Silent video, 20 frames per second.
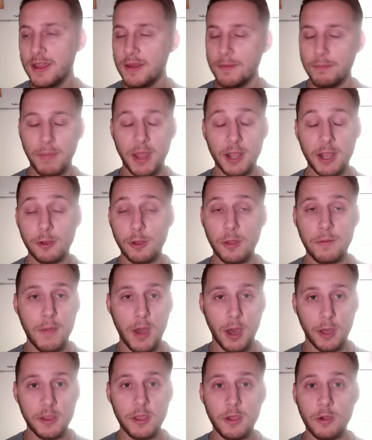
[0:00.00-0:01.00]
Michael
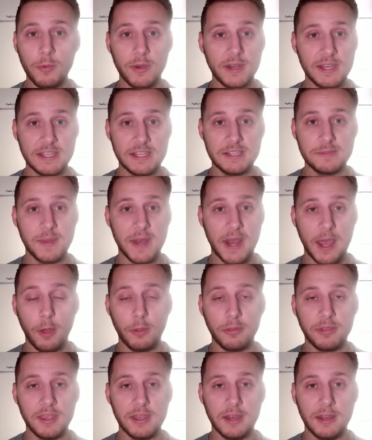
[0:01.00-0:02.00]
Amadio, when he's been
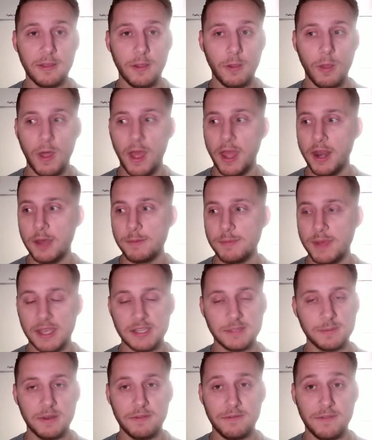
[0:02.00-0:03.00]
healthy and in the lineup,
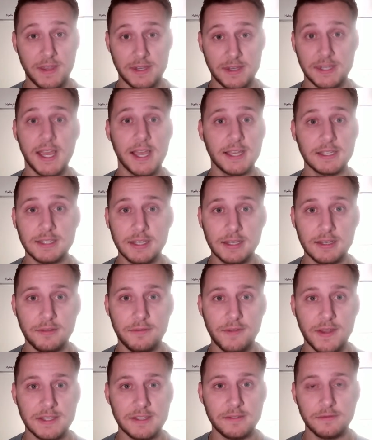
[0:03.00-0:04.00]
has been fantastic
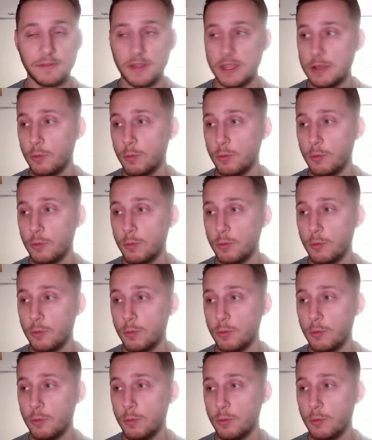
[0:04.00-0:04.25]
defensively.